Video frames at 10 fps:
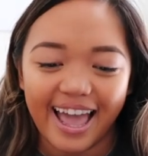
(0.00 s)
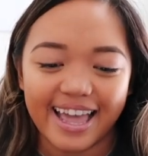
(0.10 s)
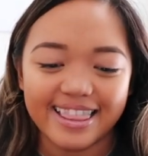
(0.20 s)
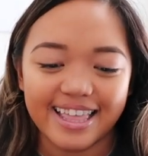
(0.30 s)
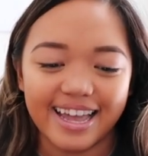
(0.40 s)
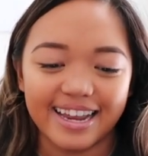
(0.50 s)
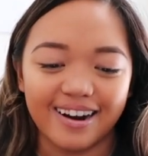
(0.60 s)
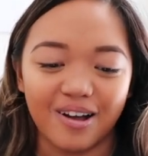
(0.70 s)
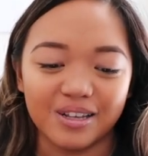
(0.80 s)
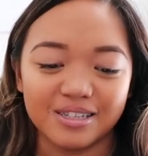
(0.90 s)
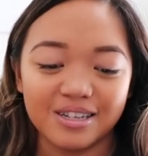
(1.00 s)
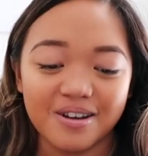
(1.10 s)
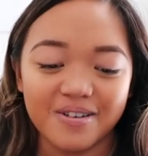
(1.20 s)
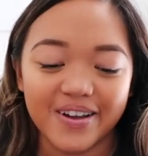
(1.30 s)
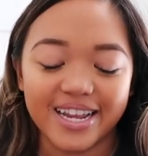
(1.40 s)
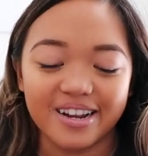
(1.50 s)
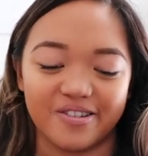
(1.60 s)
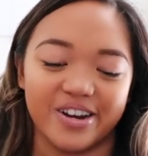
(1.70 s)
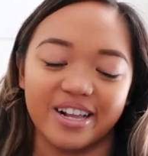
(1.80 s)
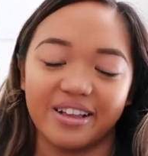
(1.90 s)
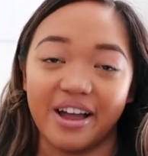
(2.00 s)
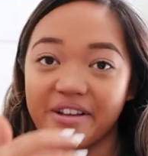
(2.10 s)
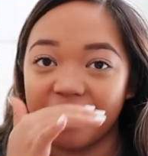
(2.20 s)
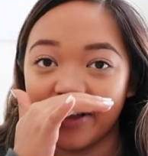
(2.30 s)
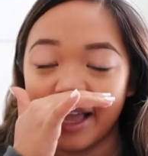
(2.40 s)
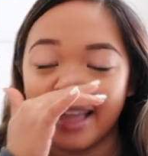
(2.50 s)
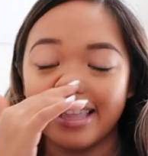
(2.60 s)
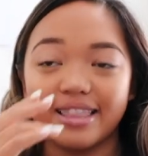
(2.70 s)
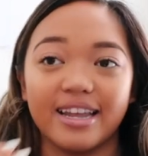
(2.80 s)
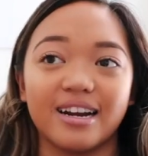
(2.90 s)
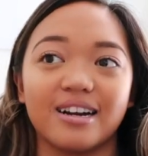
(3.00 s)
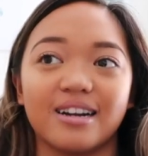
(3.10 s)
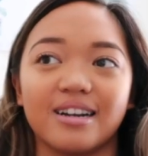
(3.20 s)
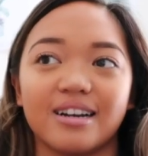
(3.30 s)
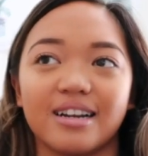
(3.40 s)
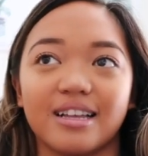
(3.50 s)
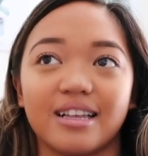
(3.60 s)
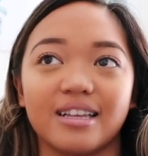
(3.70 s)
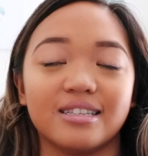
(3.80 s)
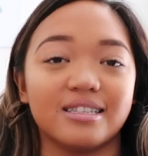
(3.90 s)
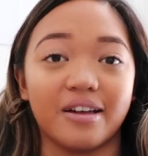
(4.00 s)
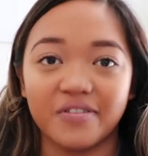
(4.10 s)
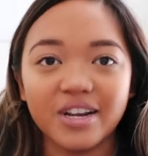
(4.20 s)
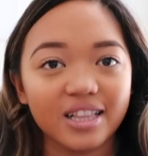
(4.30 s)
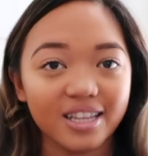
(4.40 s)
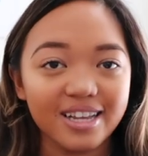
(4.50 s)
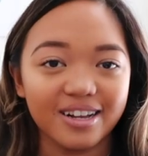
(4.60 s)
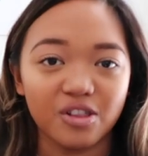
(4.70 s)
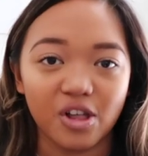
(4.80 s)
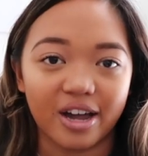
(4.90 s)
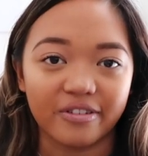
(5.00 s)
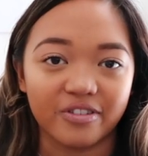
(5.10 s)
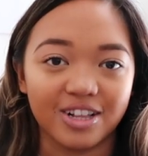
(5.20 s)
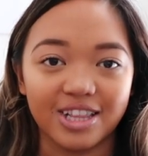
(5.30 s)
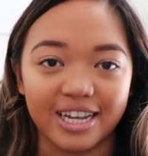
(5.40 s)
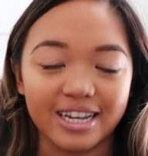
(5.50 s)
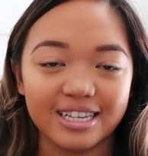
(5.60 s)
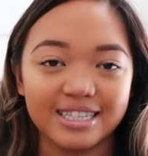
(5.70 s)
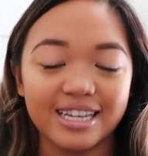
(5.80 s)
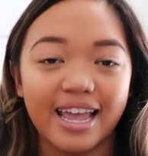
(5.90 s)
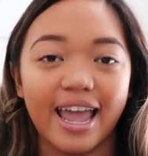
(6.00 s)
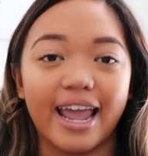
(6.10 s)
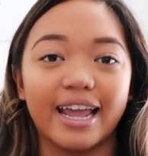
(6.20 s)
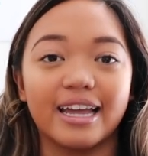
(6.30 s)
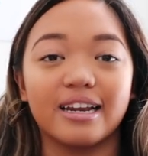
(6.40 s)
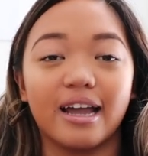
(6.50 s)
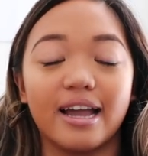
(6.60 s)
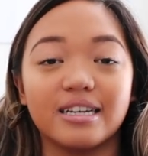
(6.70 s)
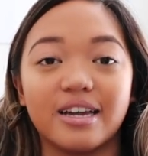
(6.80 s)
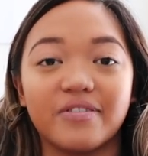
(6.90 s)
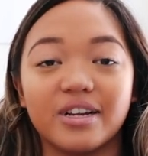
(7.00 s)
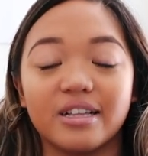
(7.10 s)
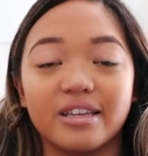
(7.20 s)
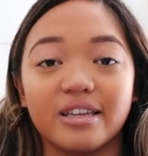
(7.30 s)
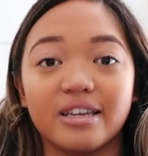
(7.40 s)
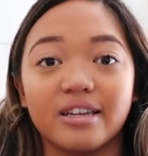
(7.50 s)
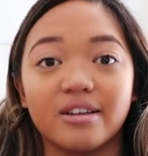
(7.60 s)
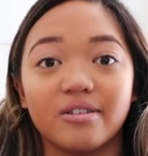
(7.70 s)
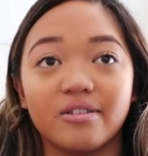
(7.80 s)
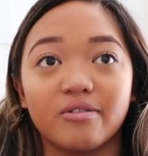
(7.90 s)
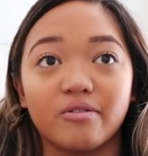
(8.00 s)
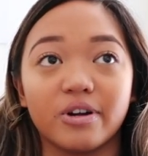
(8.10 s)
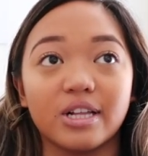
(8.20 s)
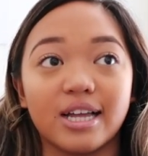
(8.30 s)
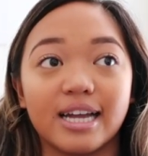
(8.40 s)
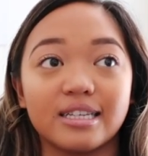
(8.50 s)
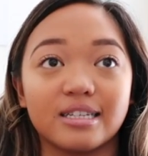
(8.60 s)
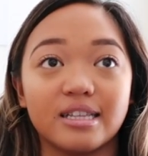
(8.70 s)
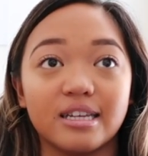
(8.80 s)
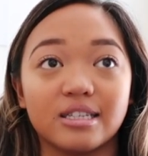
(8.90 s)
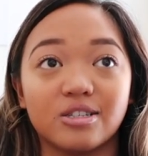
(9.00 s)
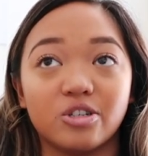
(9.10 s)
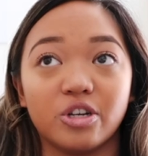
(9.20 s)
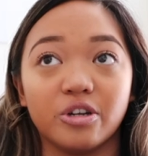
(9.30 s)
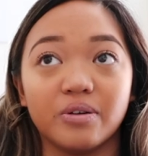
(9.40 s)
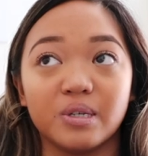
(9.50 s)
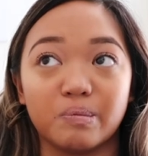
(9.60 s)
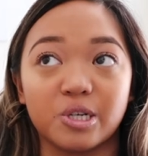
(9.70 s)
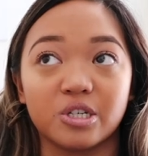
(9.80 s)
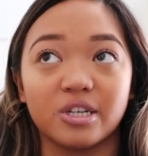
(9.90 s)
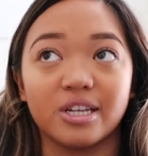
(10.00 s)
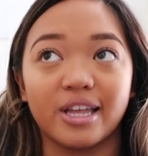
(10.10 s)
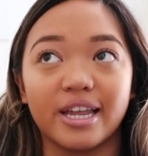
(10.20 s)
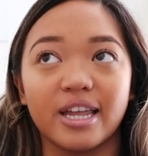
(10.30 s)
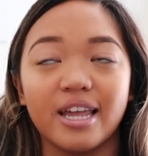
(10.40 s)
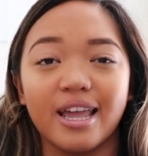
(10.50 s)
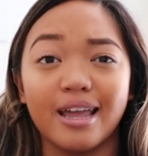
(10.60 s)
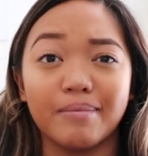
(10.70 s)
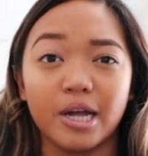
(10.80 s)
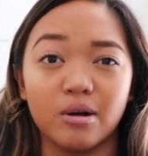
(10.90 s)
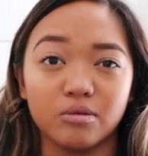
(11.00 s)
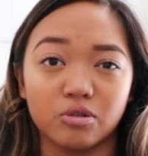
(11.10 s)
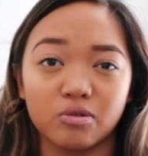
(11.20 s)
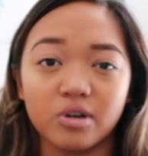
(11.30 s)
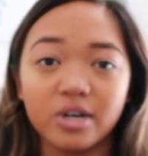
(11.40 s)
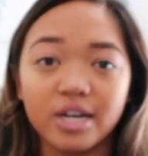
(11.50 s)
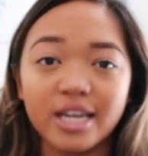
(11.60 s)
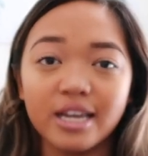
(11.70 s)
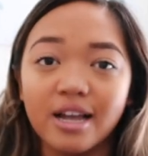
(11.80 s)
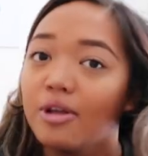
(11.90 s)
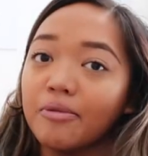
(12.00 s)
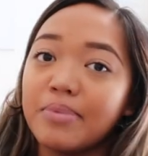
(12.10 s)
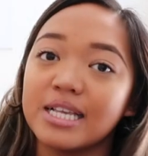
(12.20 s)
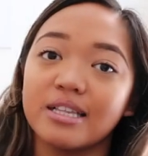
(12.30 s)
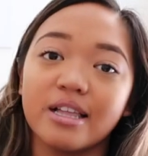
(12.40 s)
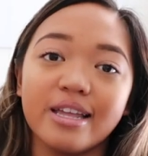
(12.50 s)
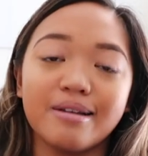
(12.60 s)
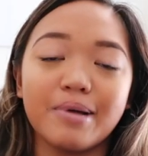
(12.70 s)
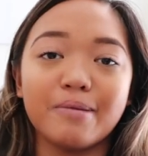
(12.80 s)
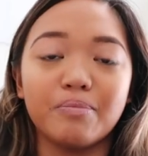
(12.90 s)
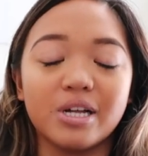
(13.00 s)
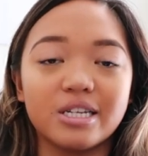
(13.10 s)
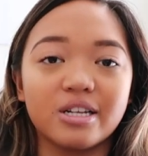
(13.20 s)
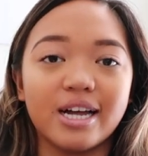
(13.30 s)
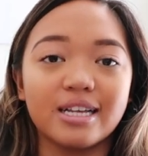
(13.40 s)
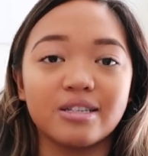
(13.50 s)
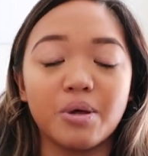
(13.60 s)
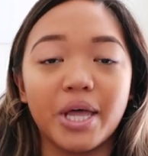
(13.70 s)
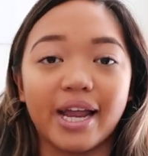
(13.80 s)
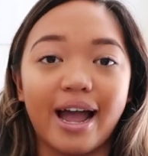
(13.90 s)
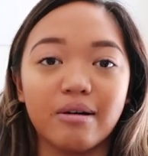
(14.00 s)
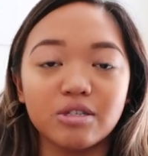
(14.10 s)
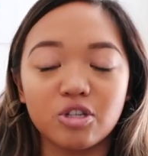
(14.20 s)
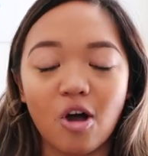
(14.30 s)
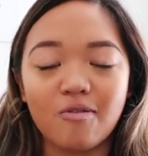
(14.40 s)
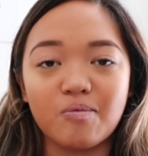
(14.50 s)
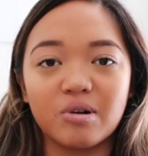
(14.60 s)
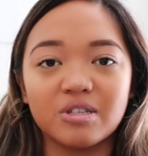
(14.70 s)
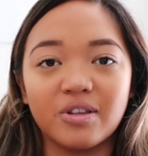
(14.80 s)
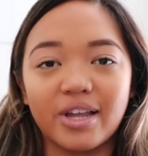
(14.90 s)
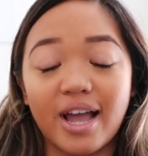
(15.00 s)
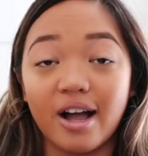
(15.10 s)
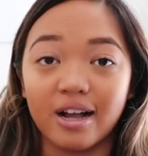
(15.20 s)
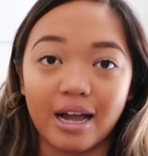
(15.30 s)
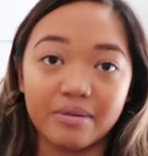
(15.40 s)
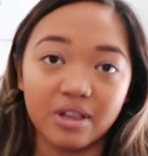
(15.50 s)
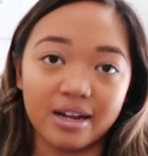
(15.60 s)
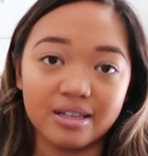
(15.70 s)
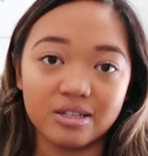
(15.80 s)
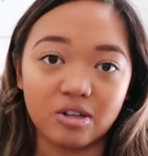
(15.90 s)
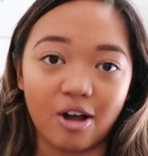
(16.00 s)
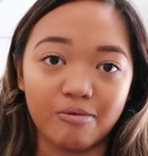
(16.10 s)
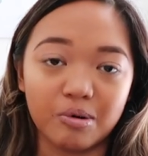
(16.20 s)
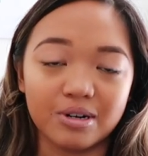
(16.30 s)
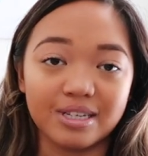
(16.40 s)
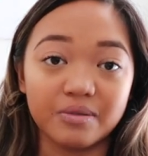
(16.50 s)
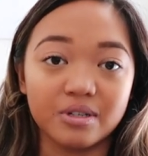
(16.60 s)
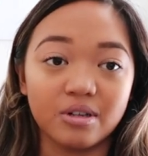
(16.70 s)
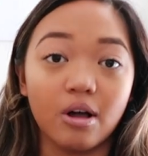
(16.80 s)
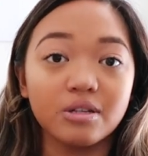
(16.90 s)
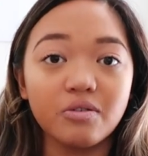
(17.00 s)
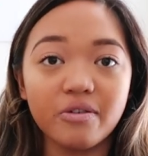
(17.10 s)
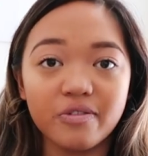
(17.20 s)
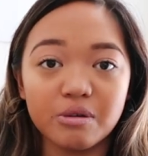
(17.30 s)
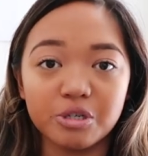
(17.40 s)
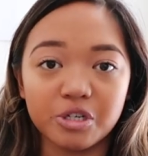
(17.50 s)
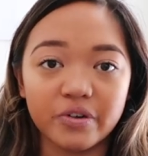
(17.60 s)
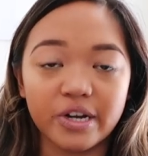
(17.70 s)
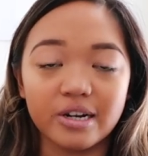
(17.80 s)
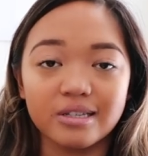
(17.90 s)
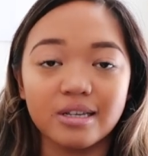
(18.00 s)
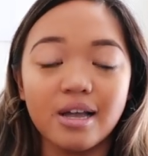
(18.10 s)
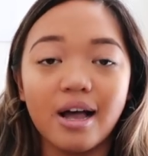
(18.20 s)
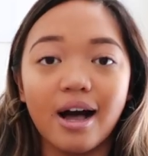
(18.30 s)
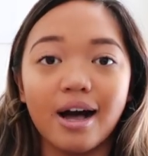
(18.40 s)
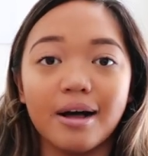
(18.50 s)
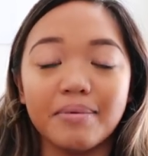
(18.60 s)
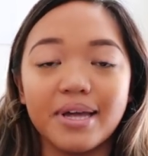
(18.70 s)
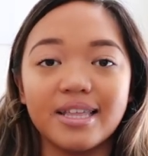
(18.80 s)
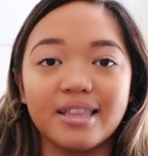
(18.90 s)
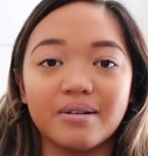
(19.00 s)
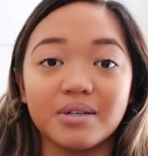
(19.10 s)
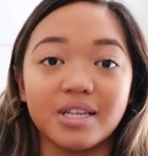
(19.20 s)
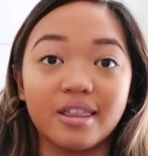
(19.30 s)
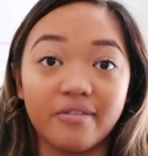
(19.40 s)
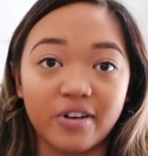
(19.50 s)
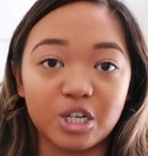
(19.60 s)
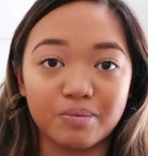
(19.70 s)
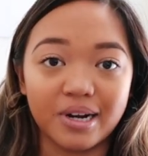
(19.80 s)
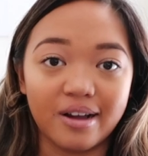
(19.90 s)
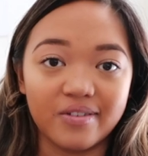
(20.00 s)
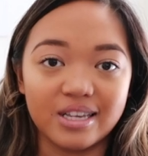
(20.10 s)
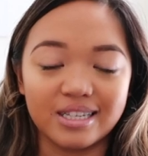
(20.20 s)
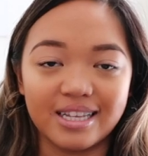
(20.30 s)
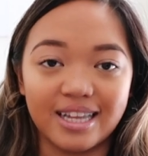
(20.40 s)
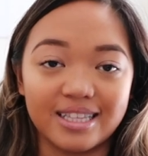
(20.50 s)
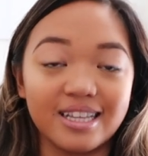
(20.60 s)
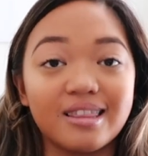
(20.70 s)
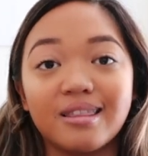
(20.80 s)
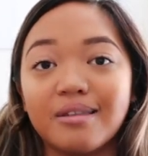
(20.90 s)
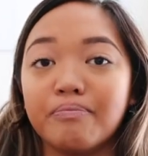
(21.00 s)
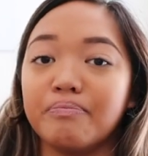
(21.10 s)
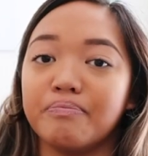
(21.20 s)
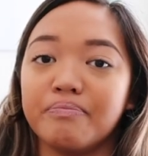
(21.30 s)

and then also in Greek life, there is definitely a lot of clicks and I definitely realized this too, especially like in my own sorority. Basically in my pledge class, so like I was a sophomore, so like I hung out with a lot of the sophomores. There was also a few juniors, um, and then there was like the freshmen obviously, and that's like the